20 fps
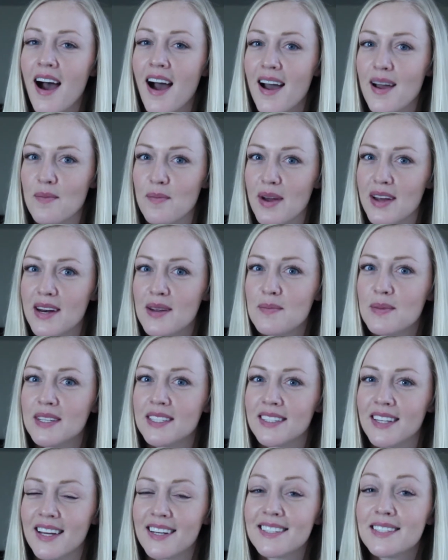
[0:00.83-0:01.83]
Hi, my name
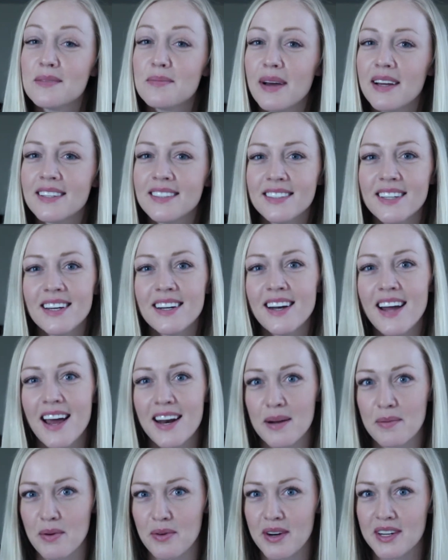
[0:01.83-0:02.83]
is Lexi Benson
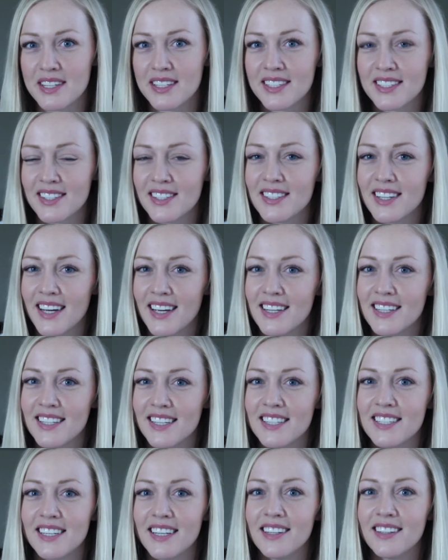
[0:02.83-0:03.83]
and I'm a registered
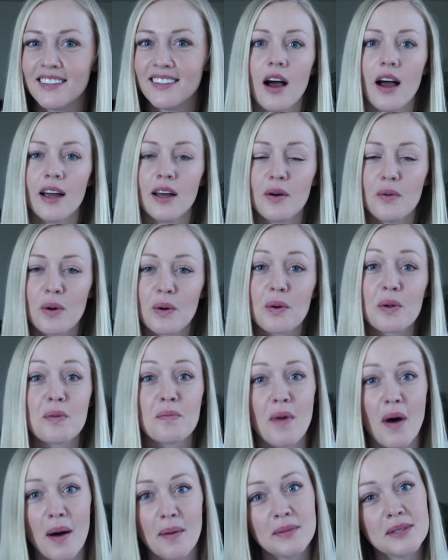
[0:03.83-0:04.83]
dietitian. I get to work with
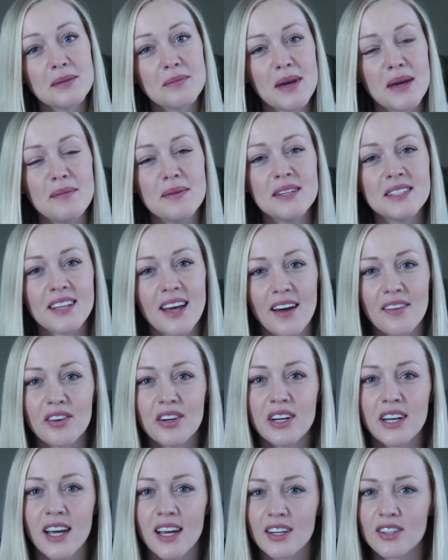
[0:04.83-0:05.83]
moms and babies
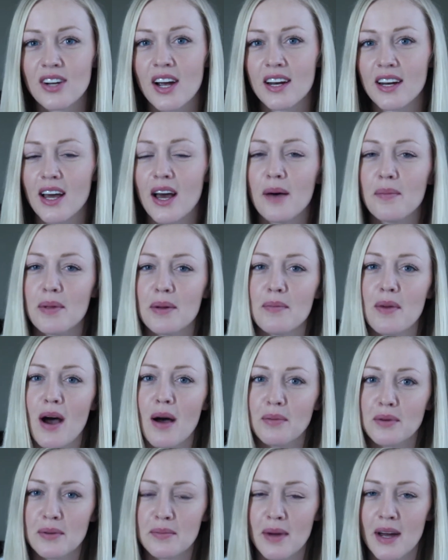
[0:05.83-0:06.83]
every day trying to help them
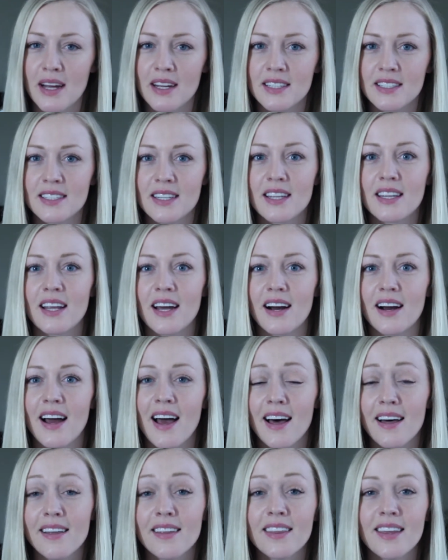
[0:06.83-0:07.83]
optimize their
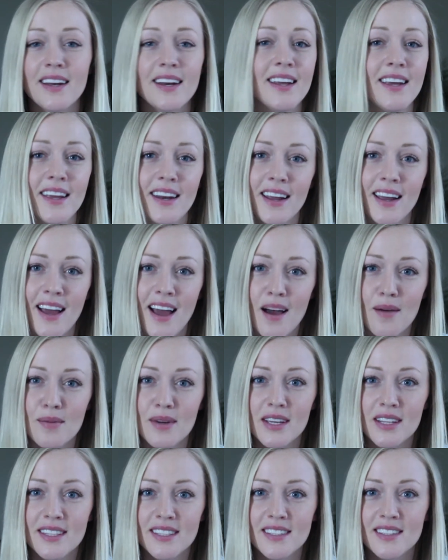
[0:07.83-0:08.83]
health and eating
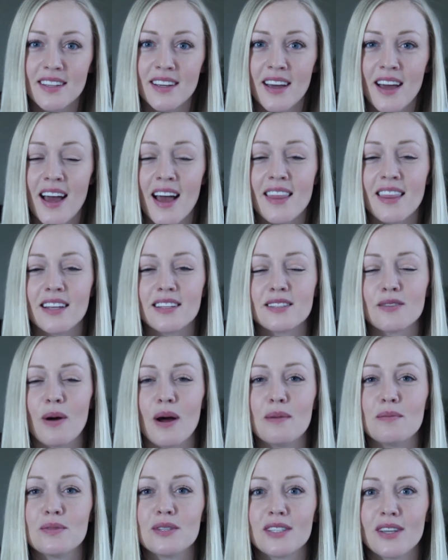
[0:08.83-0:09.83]
habits. That's
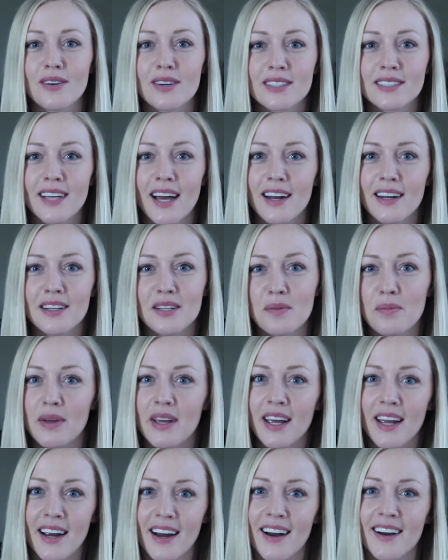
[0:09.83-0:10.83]
why I'm so excited to
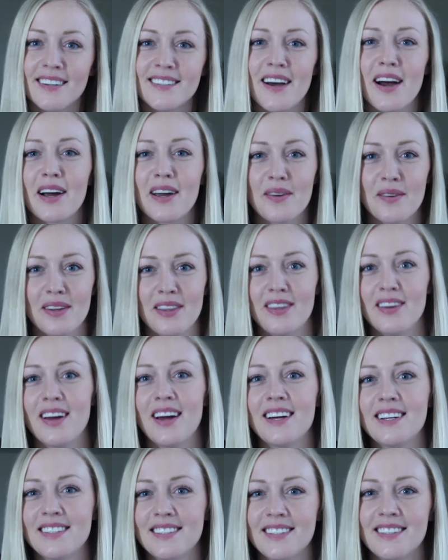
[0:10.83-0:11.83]
be here talking with you
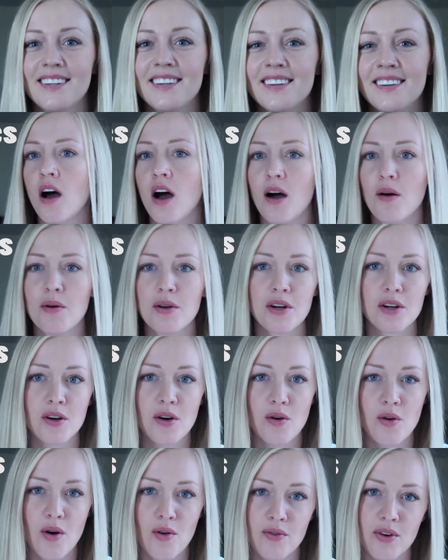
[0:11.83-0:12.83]
guys. I want to
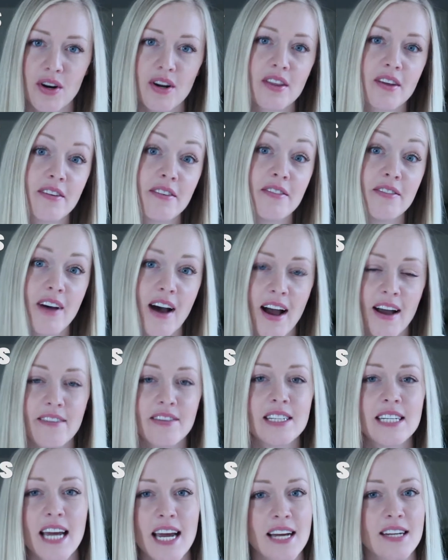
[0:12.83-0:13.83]
go over the
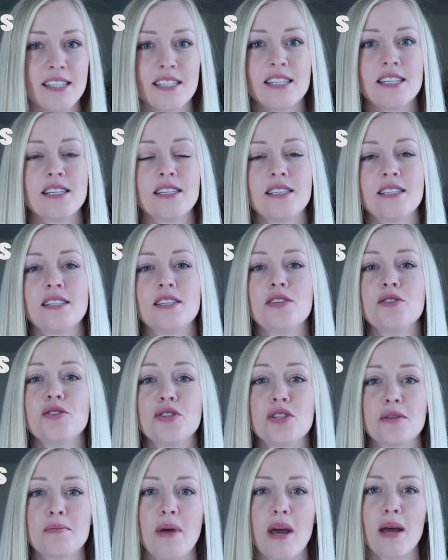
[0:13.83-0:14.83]
5 changes you
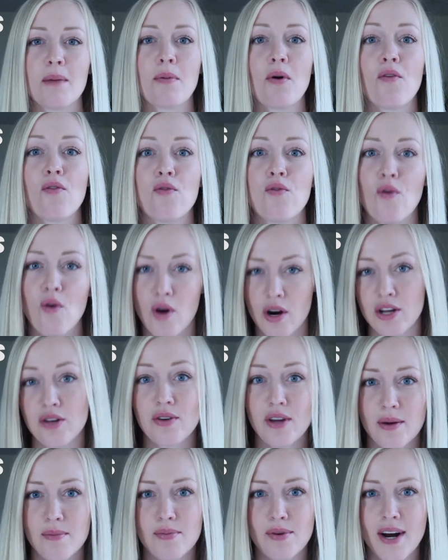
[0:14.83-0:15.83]
should make before you get